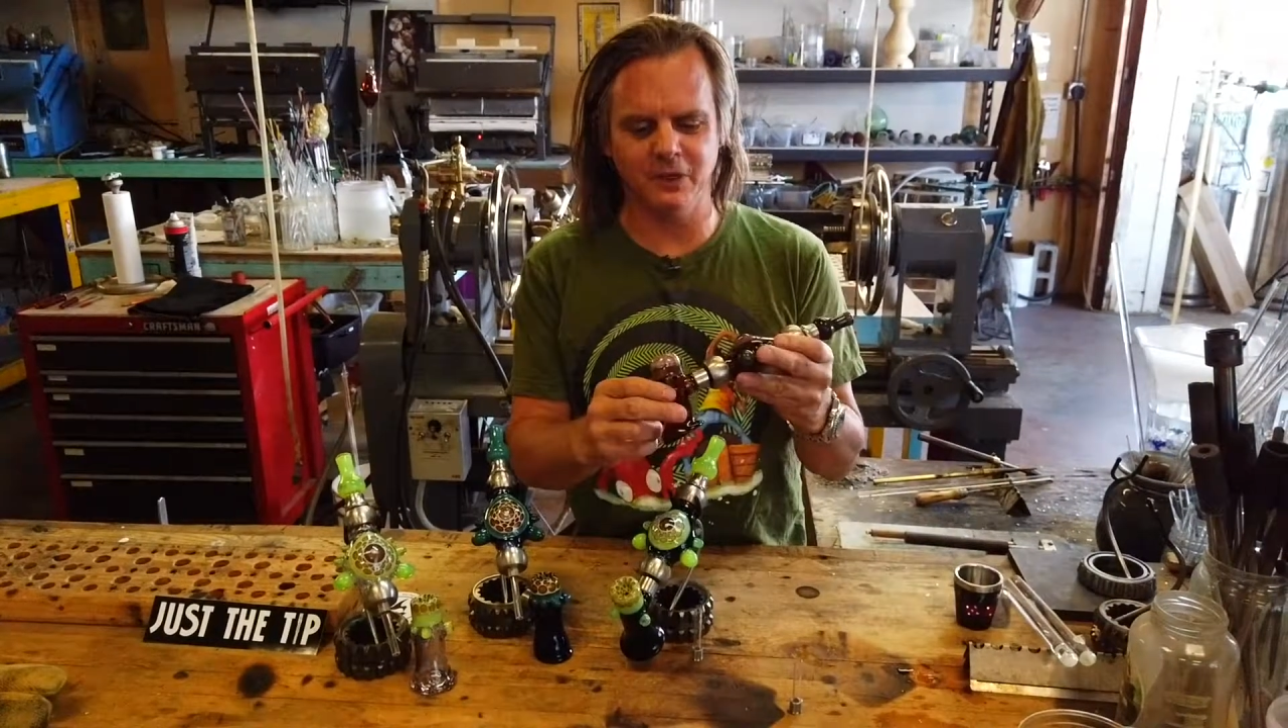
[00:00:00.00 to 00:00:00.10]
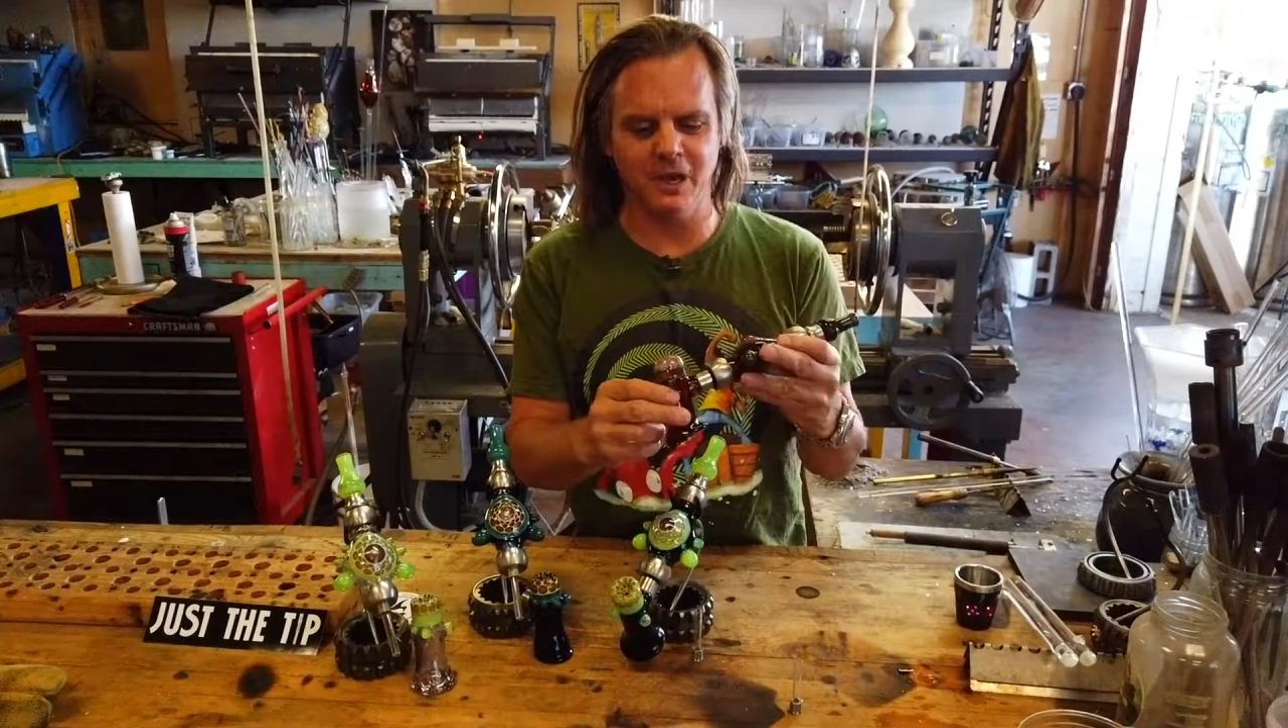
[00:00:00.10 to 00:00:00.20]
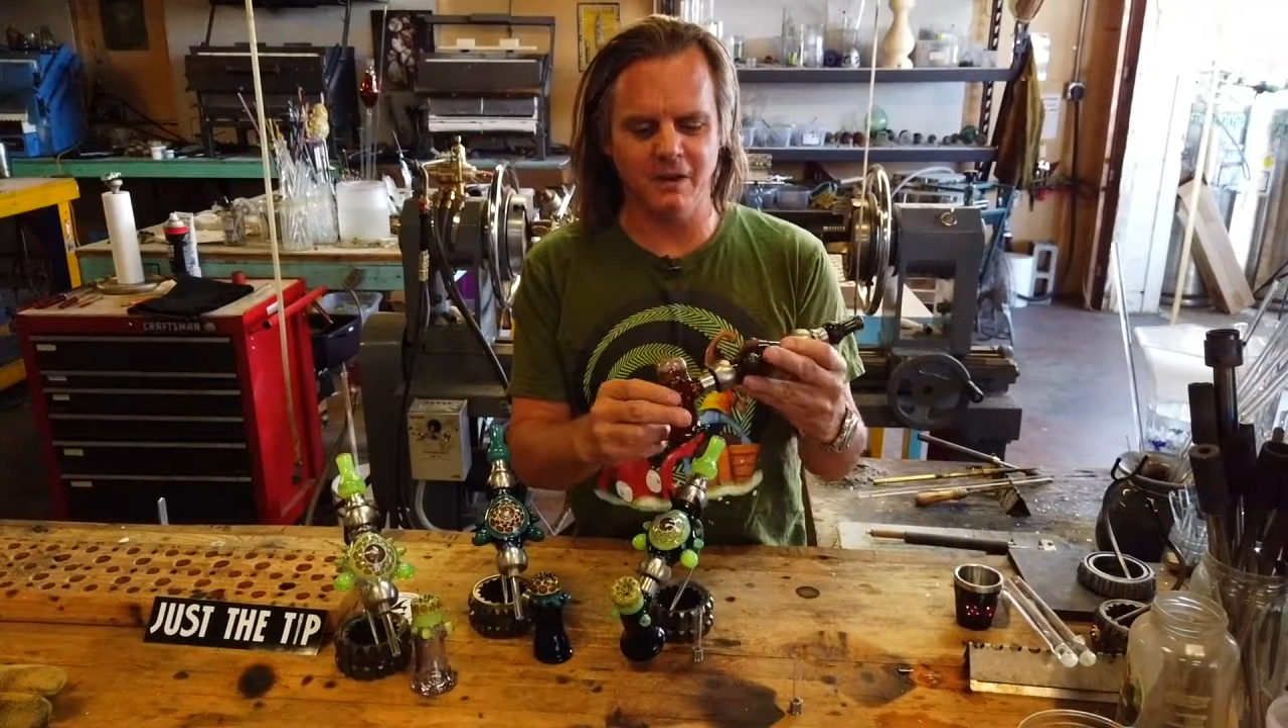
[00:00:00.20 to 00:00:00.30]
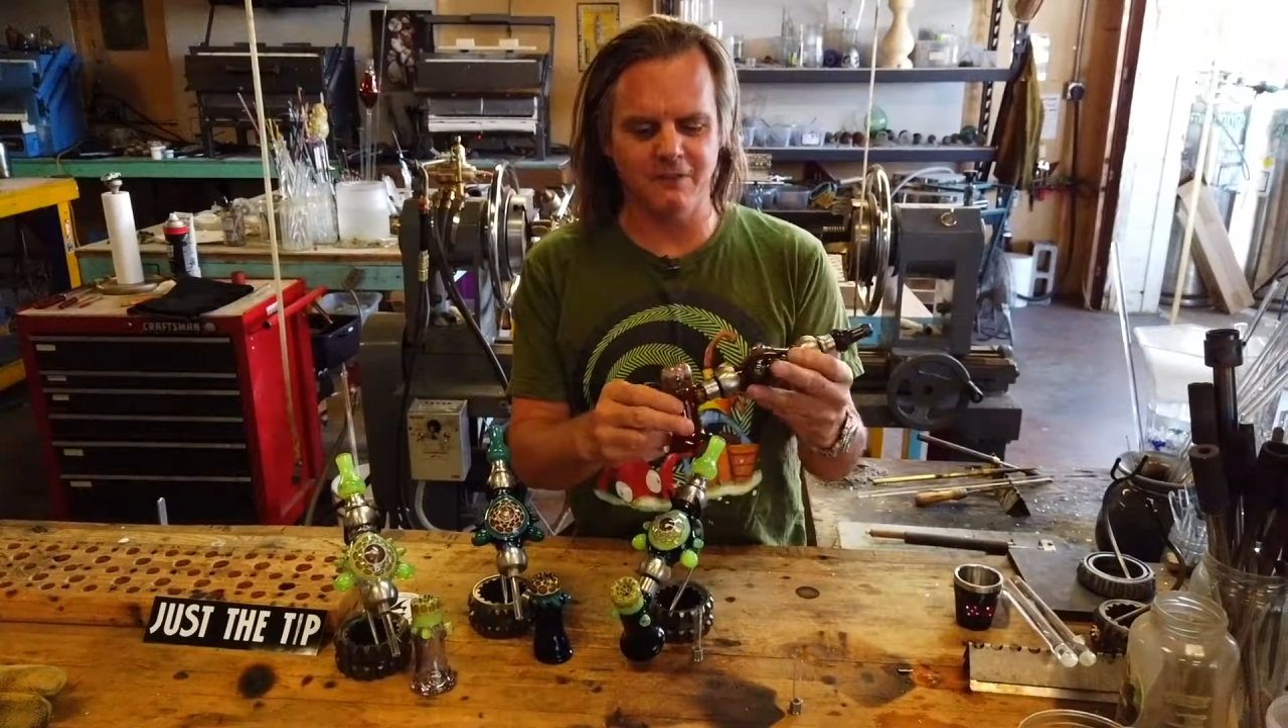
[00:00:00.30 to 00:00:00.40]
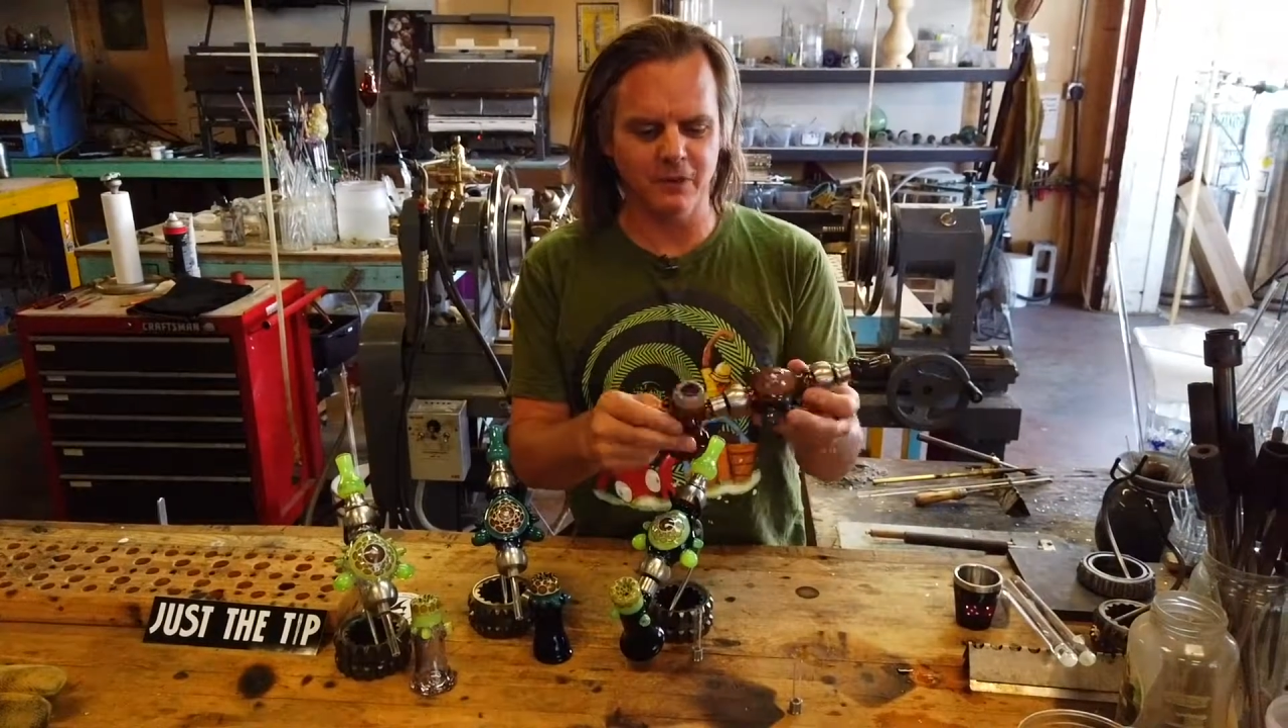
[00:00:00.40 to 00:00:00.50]
we
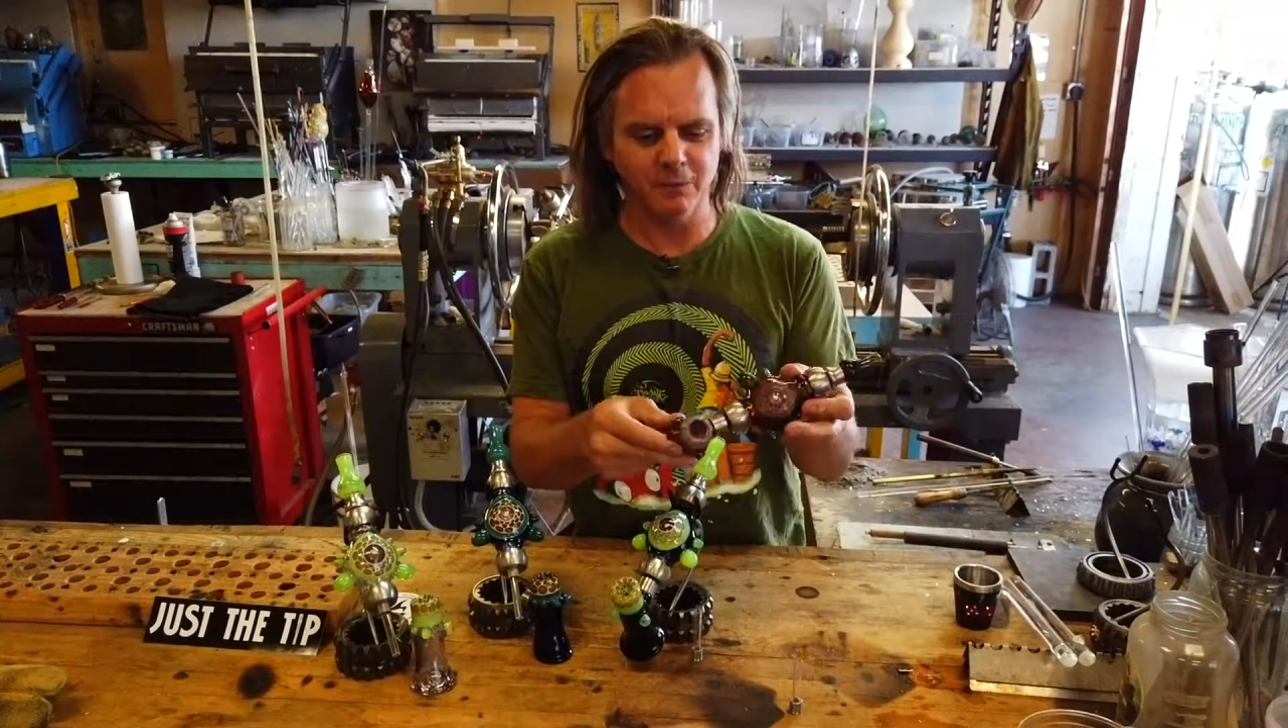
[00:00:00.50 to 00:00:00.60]
offer